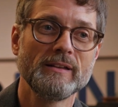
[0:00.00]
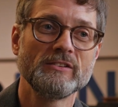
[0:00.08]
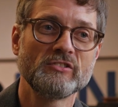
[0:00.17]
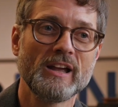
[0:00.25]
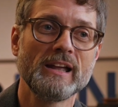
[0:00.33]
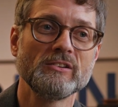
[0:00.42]

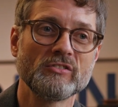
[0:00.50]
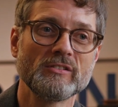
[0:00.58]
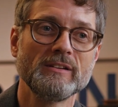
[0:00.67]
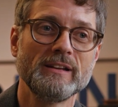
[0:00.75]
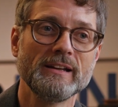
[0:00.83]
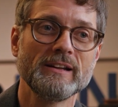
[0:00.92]
change
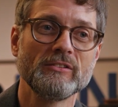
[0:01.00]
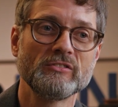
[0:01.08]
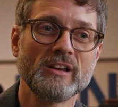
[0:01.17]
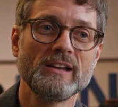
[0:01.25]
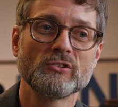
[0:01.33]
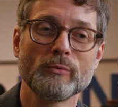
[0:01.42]

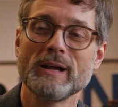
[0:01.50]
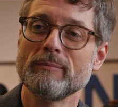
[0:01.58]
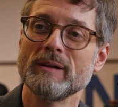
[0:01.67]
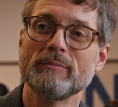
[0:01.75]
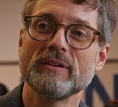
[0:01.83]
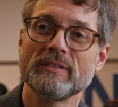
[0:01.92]
the way
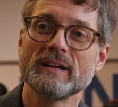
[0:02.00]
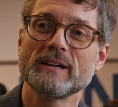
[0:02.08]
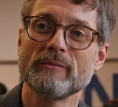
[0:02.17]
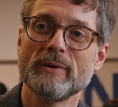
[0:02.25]
people think